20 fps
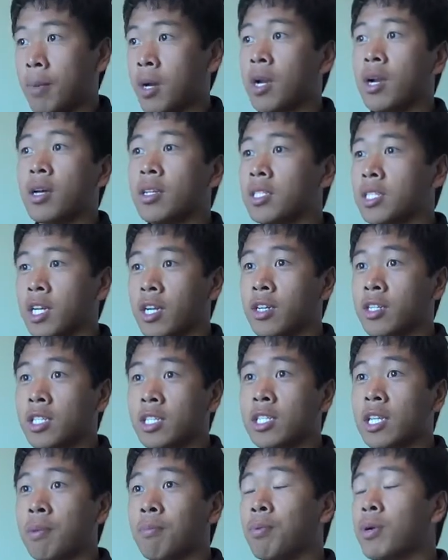But in all
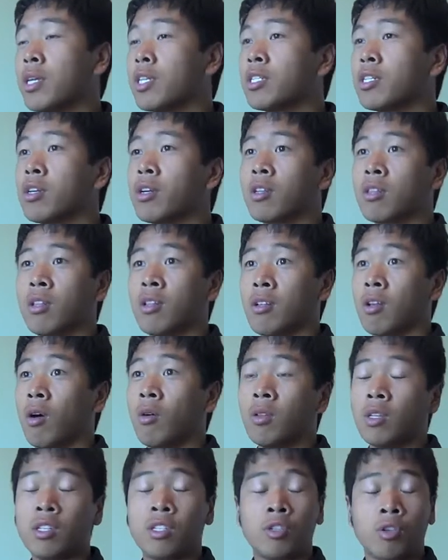seriousness, I'm pretty sure the
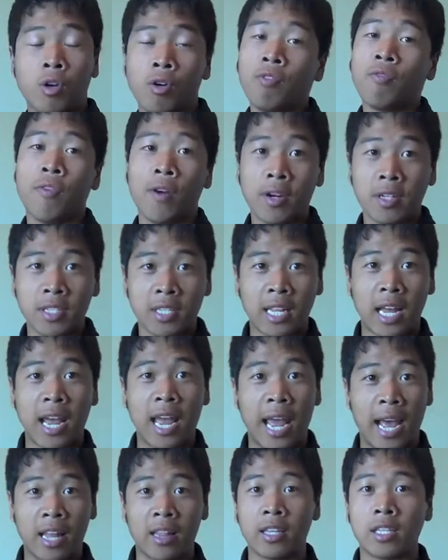only true first that I
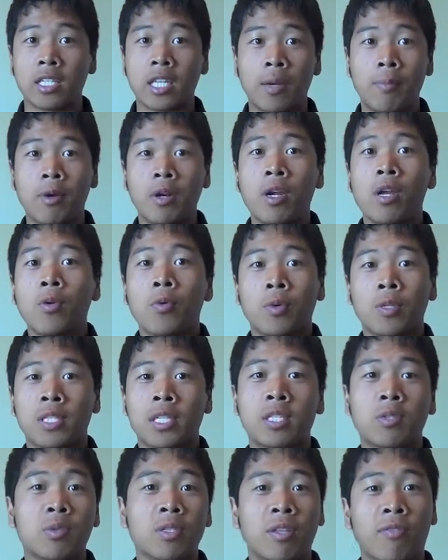had this summer was
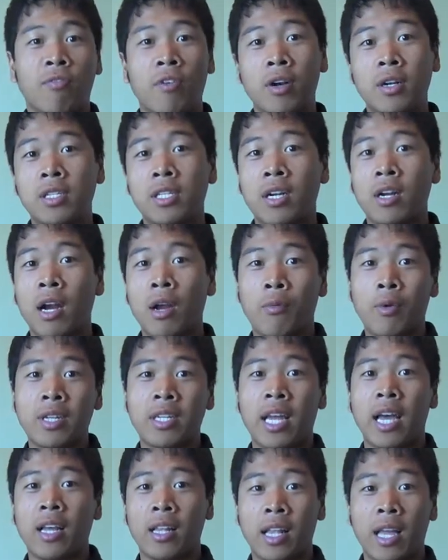this was the first year I went
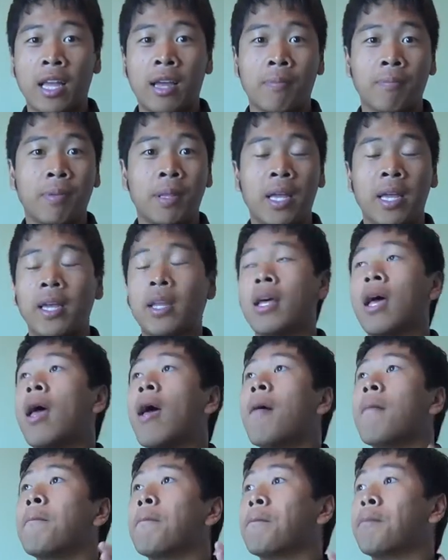to LA and played
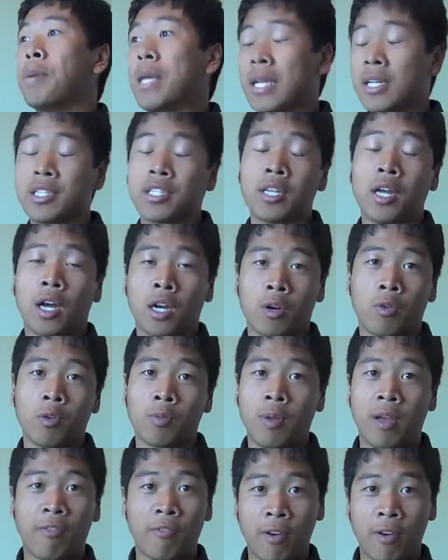beach soccer with my